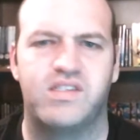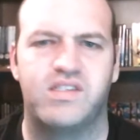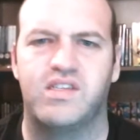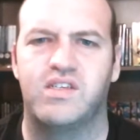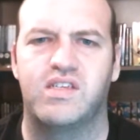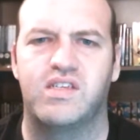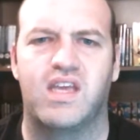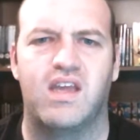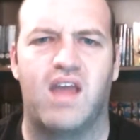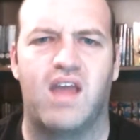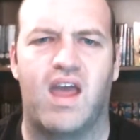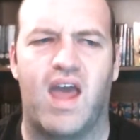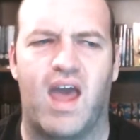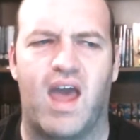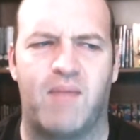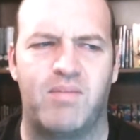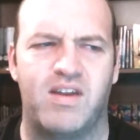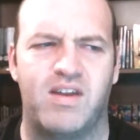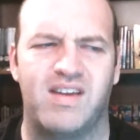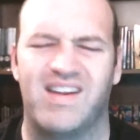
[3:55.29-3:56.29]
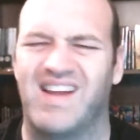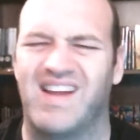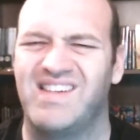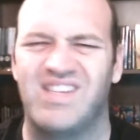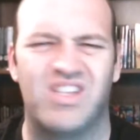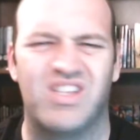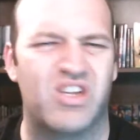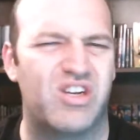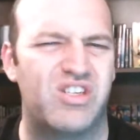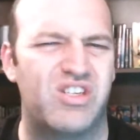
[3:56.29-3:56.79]
This happened in
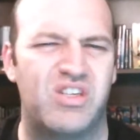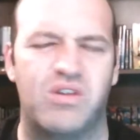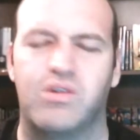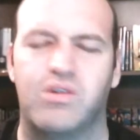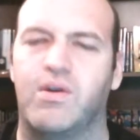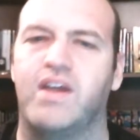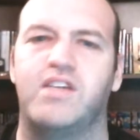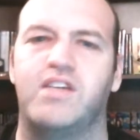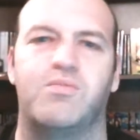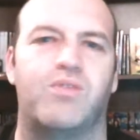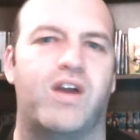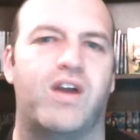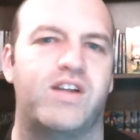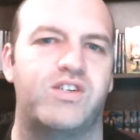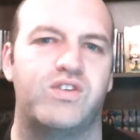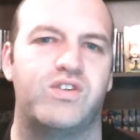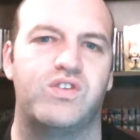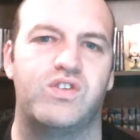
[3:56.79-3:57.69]
1932, the Great Depression.